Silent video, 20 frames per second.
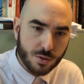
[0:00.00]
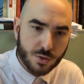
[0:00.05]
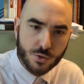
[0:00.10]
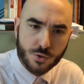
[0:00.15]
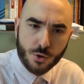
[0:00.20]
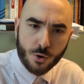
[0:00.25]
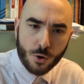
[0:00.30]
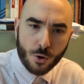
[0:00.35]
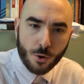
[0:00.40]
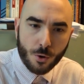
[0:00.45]

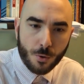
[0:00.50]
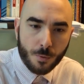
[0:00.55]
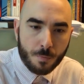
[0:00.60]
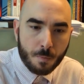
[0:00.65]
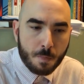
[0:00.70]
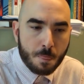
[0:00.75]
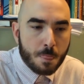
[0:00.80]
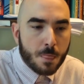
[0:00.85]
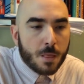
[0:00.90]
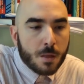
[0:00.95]

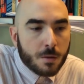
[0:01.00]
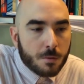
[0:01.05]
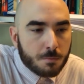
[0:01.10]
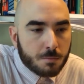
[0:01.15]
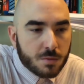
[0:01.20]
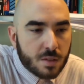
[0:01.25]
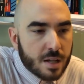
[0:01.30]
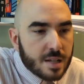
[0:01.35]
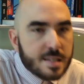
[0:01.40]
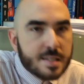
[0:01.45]
So
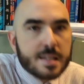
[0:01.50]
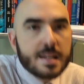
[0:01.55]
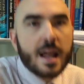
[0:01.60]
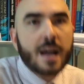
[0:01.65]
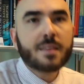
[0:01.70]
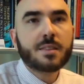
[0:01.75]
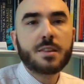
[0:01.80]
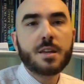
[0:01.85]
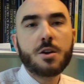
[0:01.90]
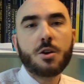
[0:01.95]
there is
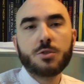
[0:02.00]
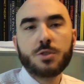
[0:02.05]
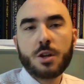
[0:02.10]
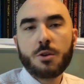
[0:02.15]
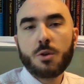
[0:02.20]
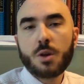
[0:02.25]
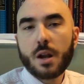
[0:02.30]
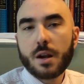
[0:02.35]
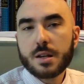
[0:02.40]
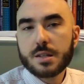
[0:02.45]
nothing on
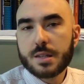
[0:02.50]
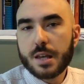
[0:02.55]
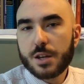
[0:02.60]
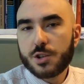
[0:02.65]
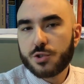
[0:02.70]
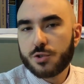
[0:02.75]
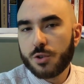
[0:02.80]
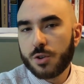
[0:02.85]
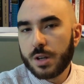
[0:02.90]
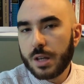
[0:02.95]

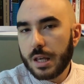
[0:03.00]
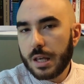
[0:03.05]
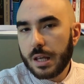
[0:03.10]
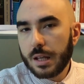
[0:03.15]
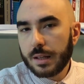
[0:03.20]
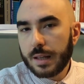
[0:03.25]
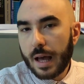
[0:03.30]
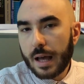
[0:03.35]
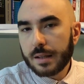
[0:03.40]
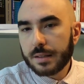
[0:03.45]
denuclearization
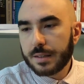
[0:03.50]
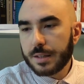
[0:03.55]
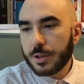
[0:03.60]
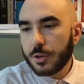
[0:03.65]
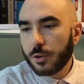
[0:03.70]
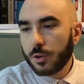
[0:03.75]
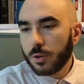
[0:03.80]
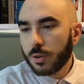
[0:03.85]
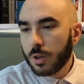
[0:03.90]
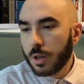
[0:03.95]
in that
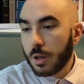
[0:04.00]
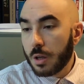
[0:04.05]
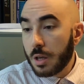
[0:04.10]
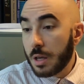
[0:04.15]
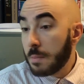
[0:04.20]
deal.